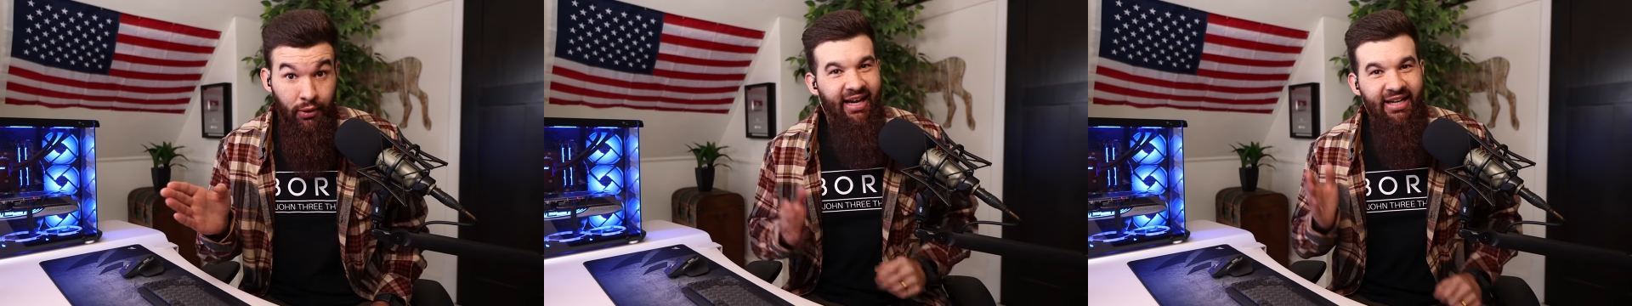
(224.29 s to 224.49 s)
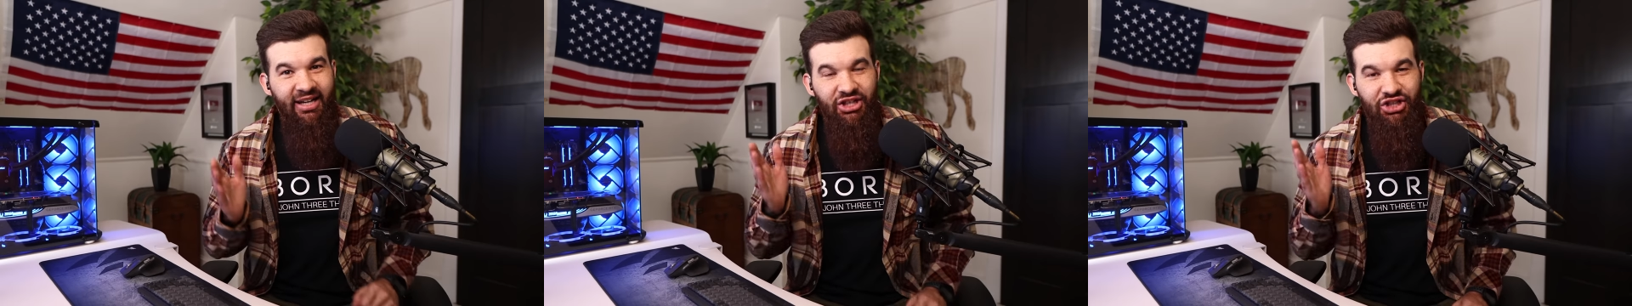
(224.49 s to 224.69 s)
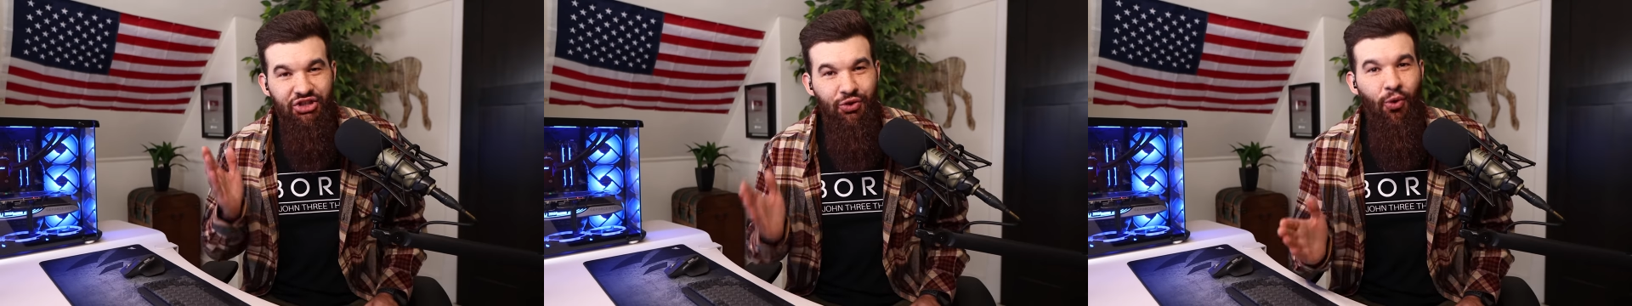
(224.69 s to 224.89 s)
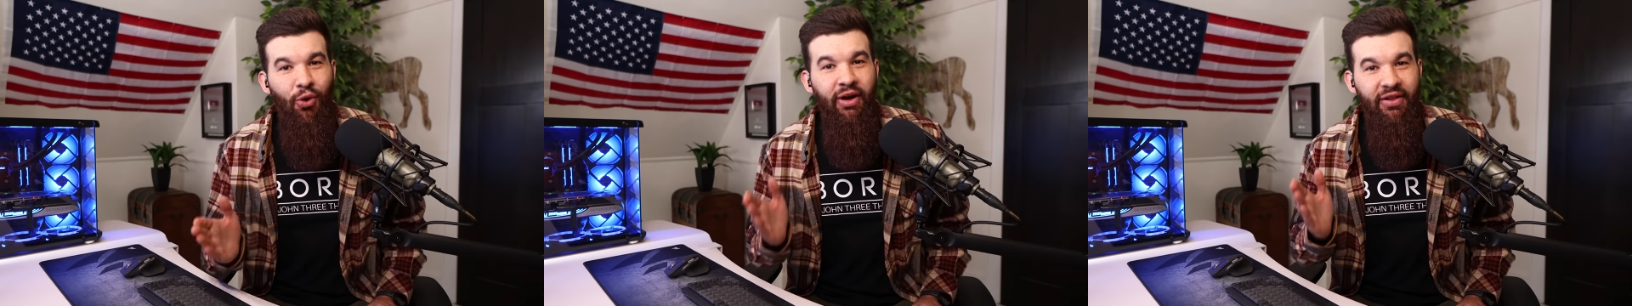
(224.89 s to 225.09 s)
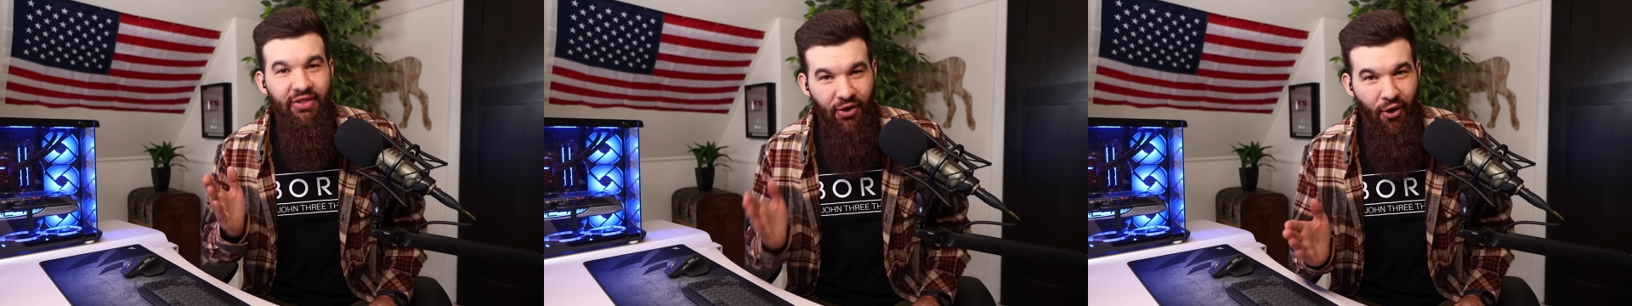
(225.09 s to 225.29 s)
He
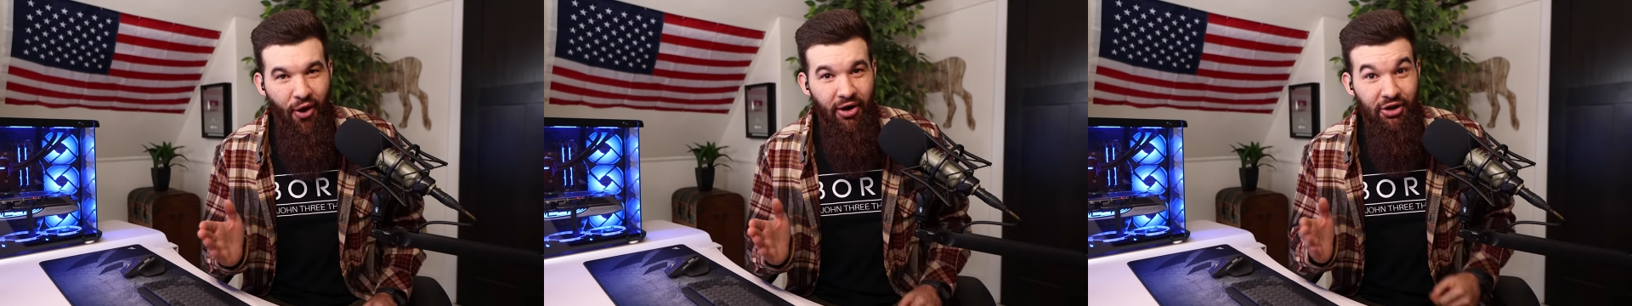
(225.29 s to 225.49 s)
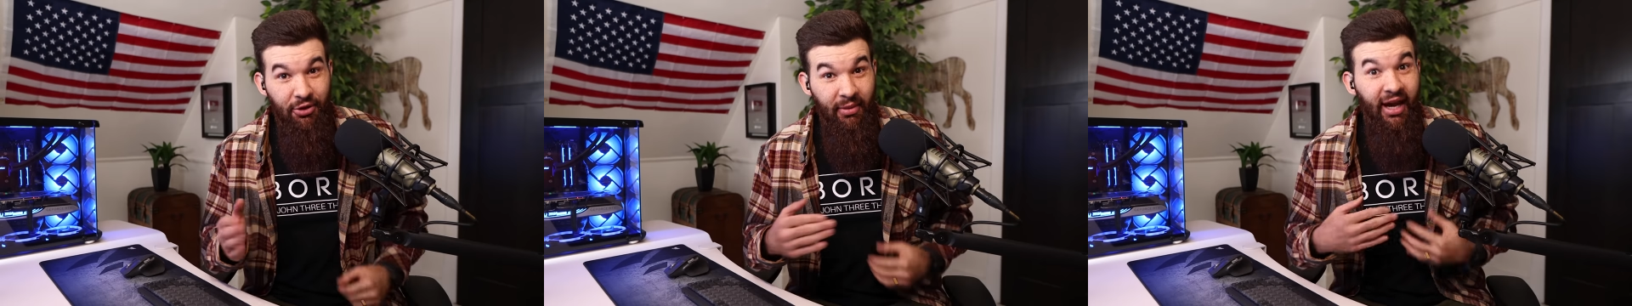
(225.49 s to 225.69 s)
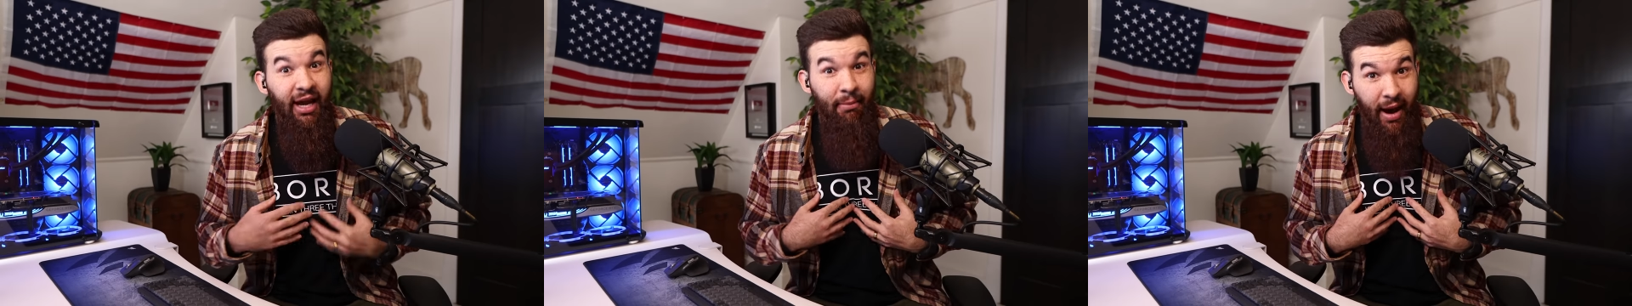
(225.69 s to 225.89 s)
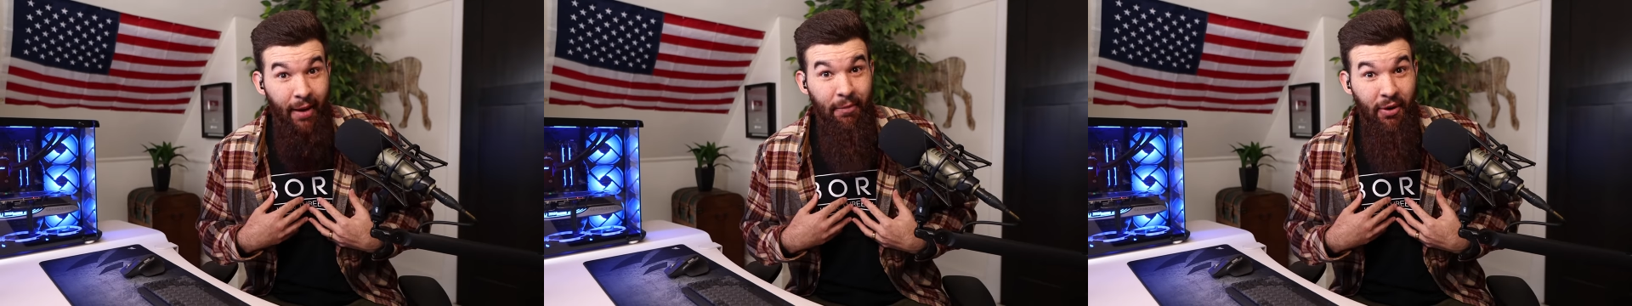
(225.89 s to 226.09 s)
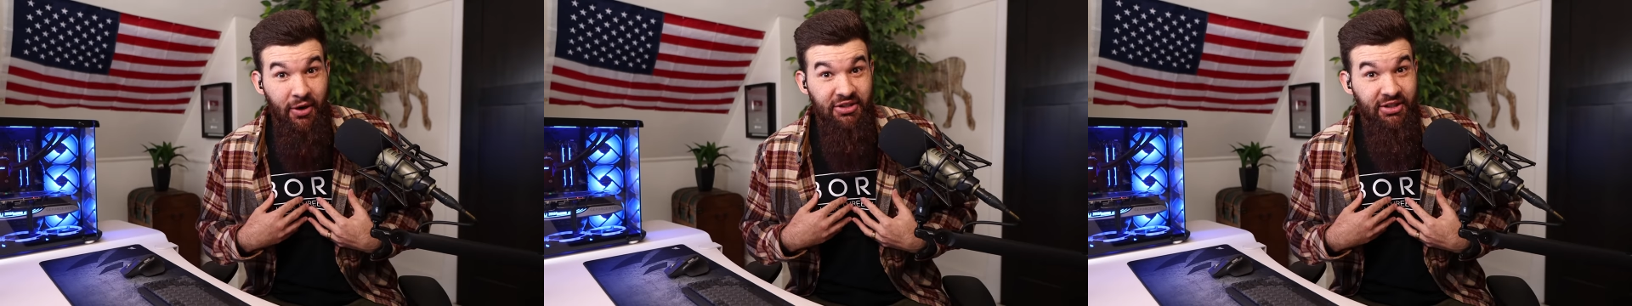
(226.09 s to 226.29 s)
destroyed their argument, in my
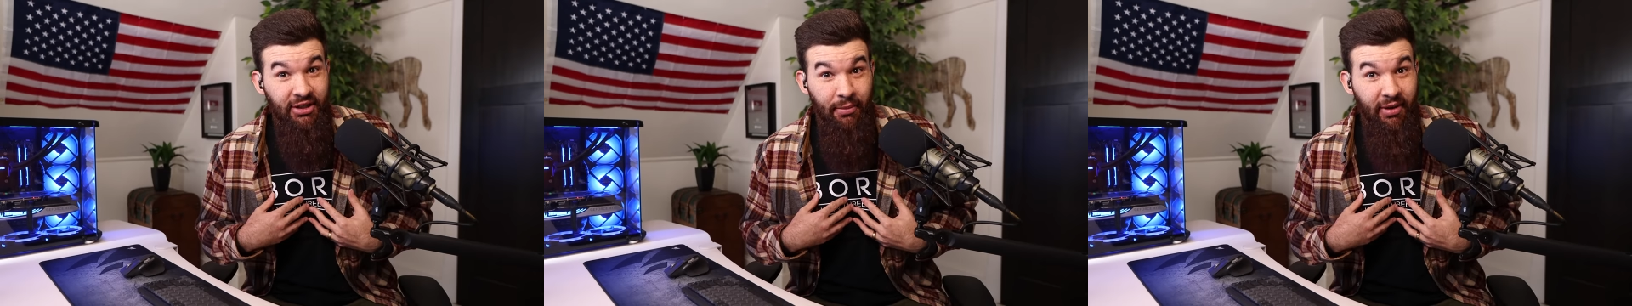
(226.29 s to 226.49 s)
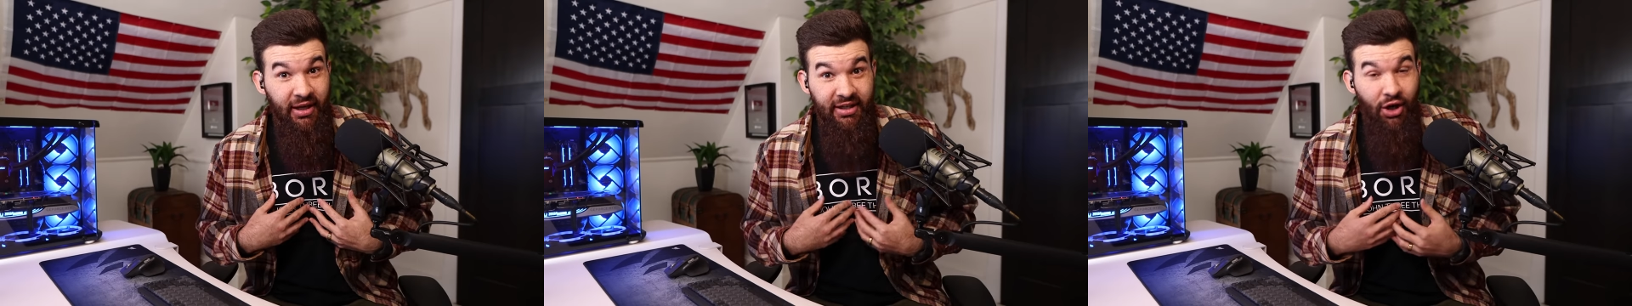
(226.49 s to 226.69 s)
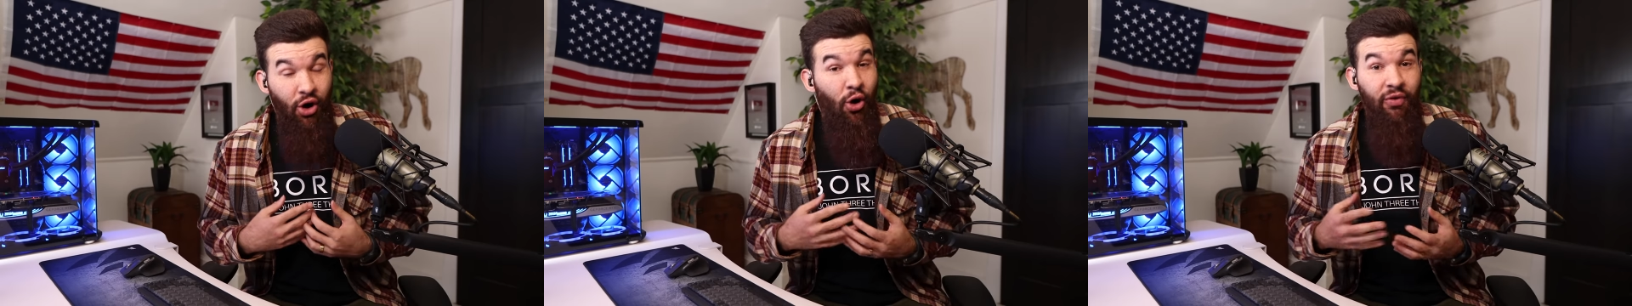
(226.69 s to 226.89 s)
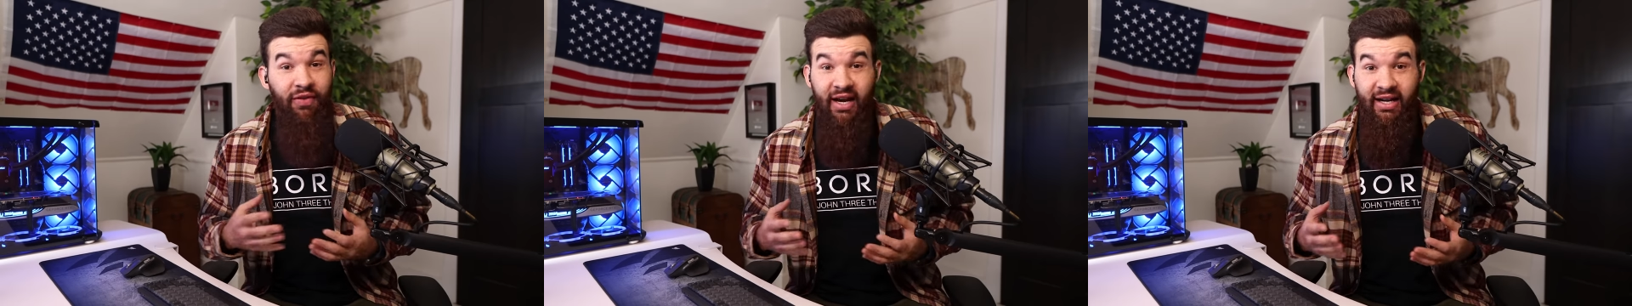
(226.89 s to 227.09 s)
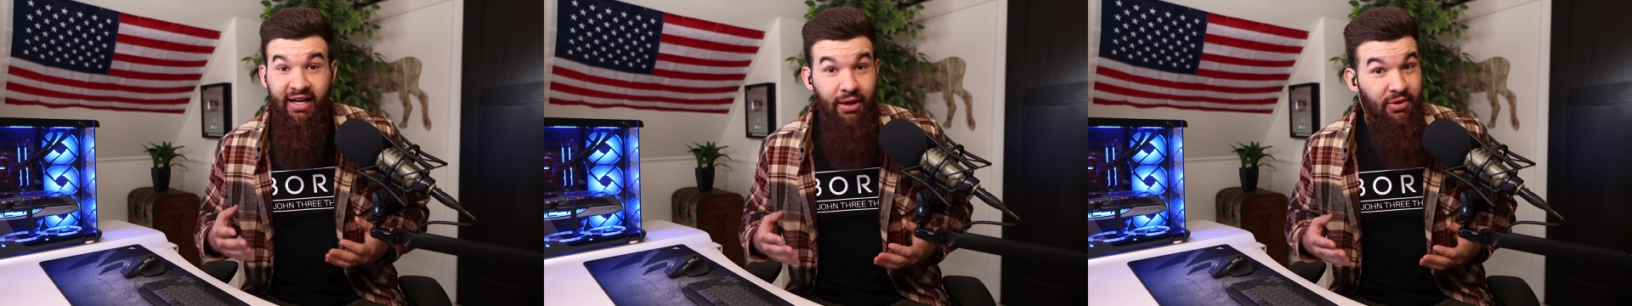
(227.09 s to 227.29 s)
personal opinion. All
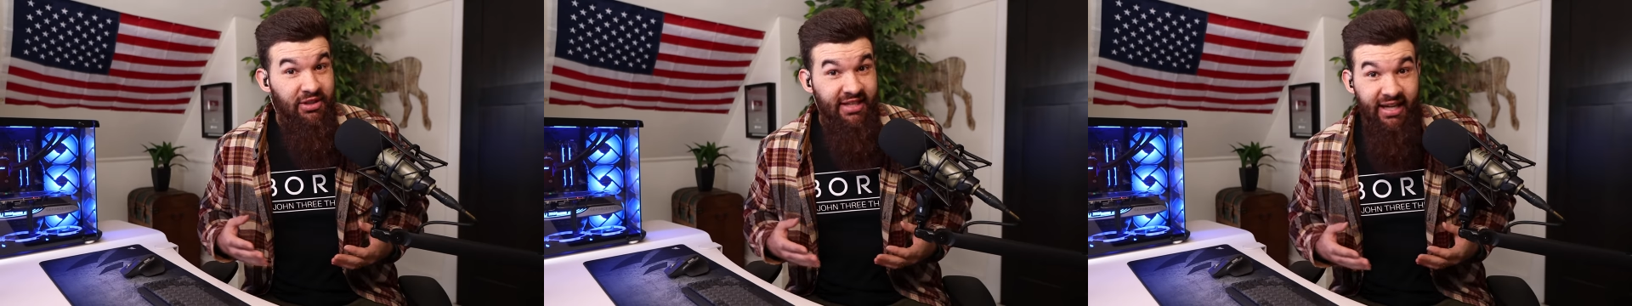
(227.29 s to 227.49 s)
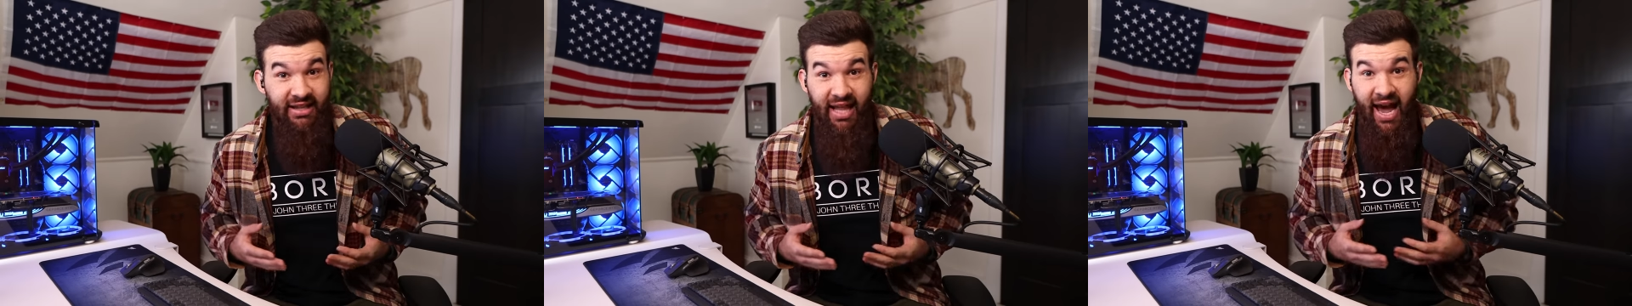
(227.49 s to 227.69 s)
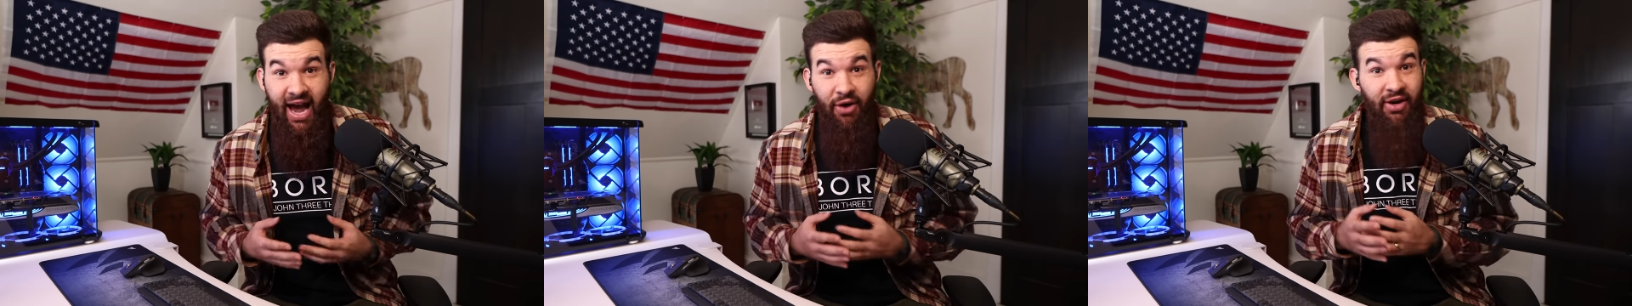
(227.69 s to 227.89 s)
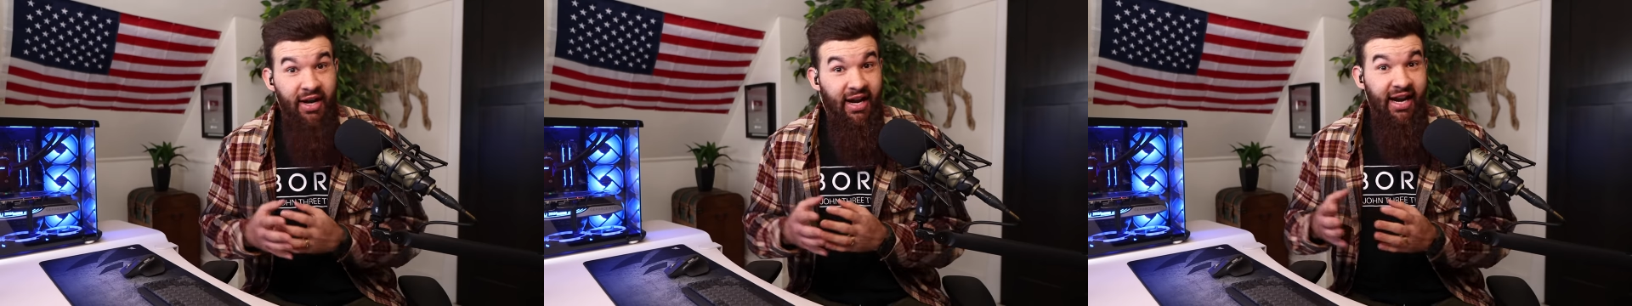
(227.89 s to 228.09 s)
they did was get loud,